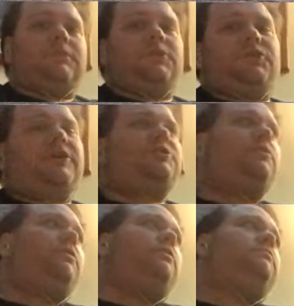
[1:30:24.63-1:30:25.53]
During
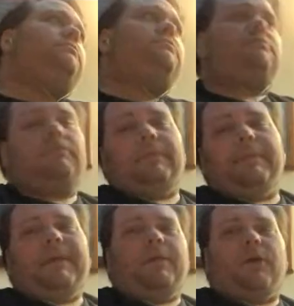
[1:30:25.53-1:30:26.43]
school.
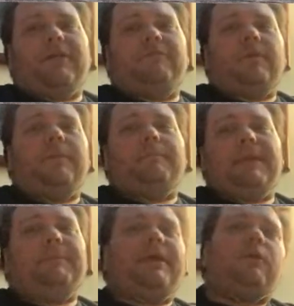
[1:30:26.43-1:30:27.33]
Me
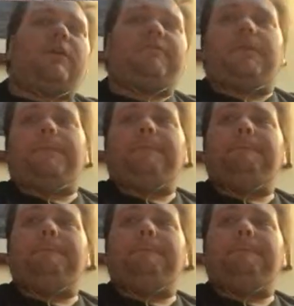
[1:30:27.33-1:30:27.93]
being one of them.